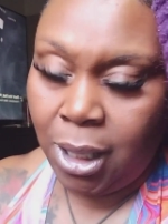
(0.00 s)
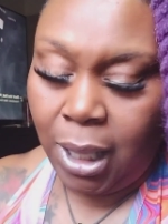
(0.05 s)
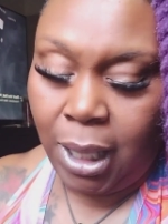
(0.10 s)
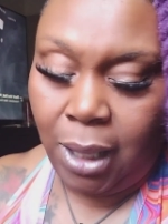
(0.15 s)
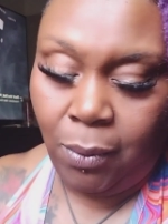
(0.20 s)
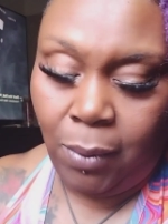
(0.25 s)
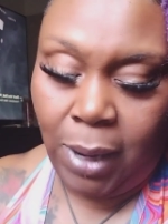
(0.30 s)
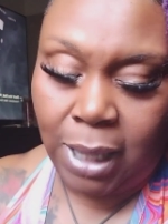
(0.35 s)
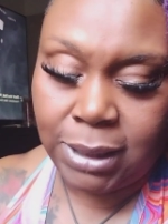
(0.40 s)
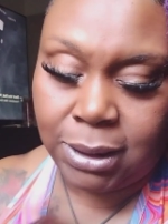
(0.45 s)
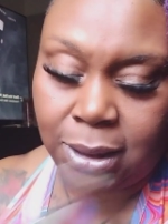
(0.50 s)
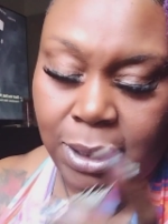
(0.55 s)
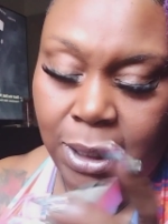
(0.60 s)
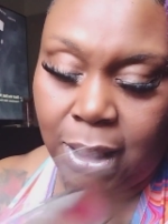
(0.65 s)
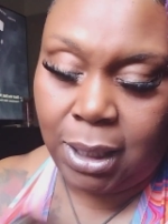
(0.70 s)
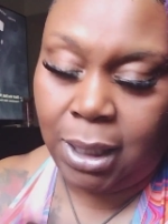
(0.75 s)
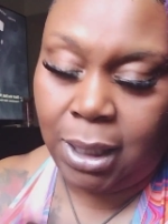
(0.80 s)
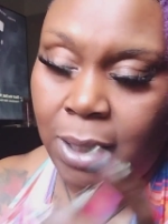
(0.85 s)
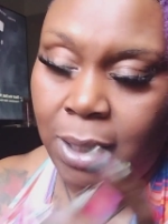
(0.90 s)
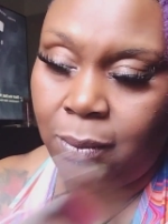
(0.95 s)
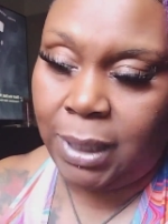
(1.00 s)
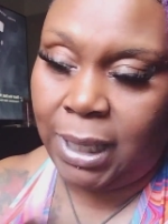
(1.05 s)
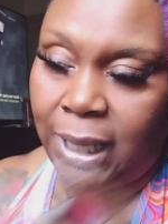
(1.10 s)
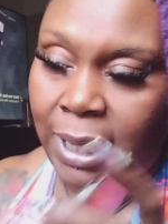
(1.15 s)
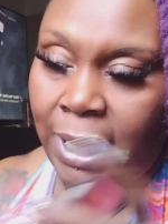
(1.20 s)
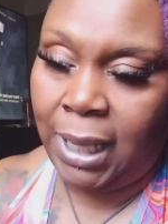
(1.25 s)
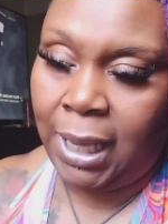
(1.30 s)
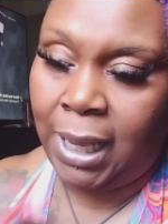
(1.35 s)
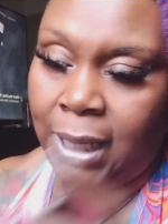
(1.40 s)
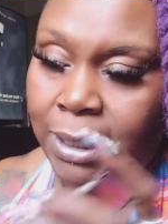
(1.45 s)
It wasn't a good one.
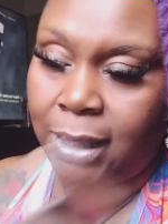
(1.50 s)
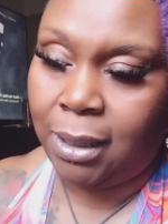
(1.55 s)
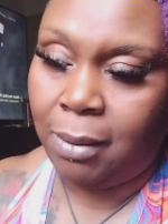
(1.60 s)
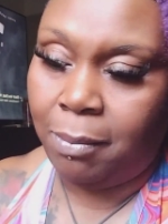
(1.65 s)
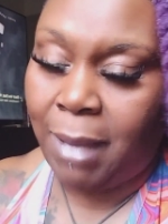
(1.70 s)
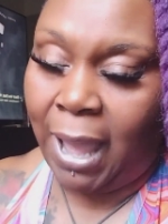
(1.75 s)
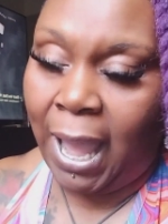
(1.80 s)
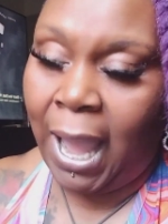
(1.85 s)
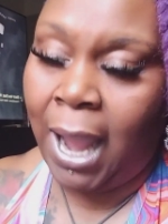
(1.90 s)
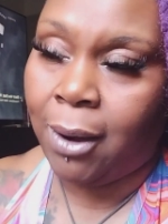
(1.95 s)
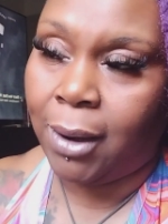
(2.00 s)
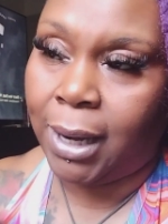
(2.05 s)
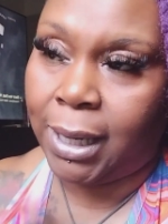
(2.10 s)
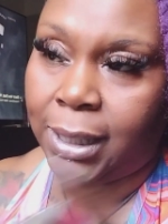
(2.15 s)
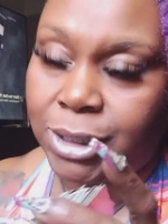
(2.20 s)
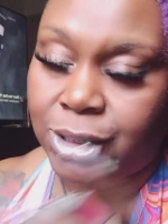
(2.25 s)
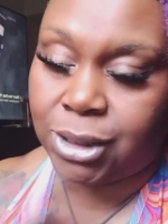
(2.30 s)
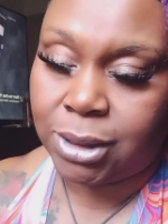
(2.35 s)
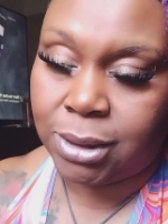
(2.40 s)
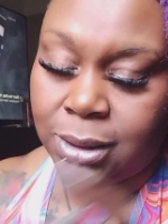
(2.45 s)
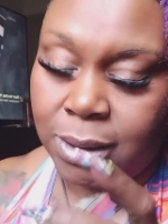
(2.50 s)
It ended a marriage.